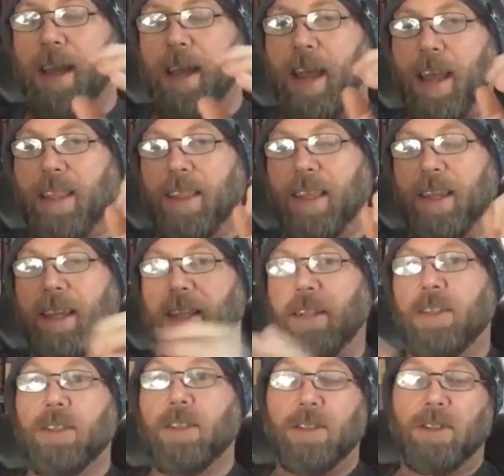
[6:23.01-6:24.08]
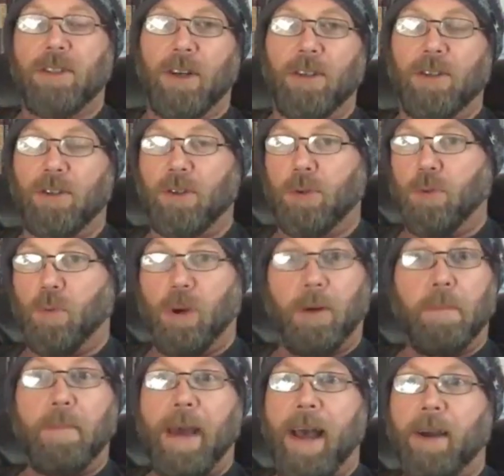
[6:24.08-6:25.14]
and then start to work
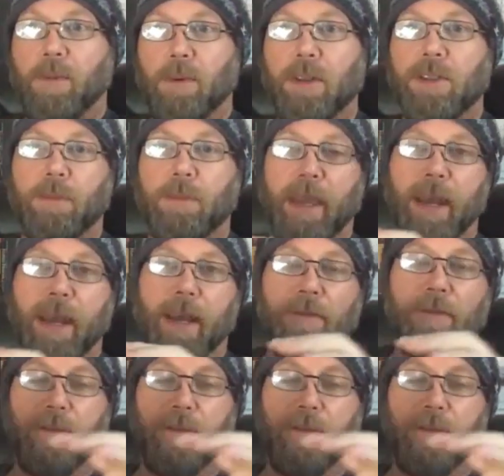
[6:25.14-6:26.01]
backwards from that.